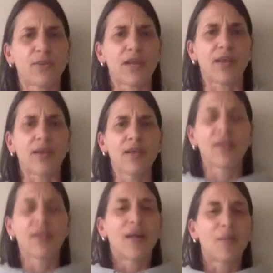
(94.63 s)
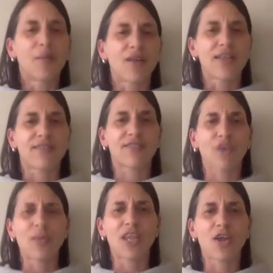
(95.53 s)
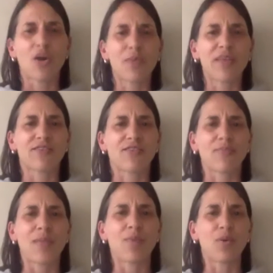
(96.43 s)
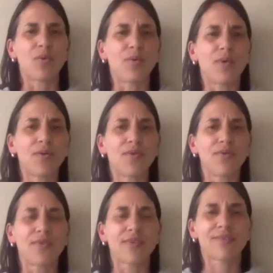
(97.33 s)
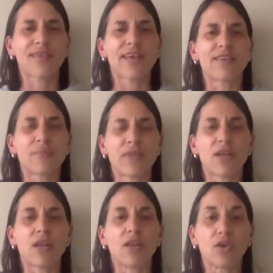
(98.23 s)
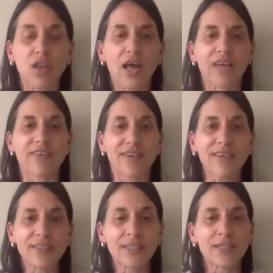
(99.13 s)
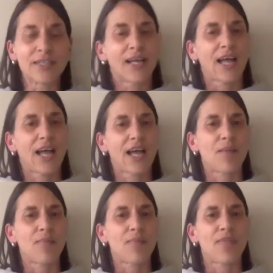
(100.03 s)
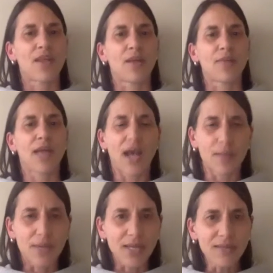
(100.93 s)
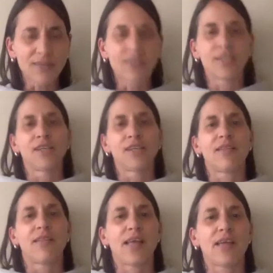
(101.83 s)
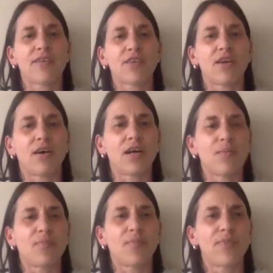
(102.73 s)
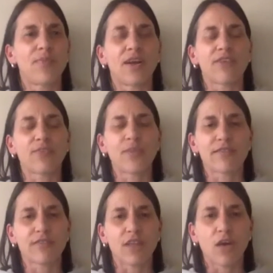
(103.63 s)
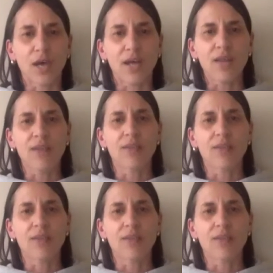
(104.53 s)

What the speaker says: better. I mean, I've had so many comments from people who say to me that I look lighter, that I'm calmer, that I'm, you know, I speak slower,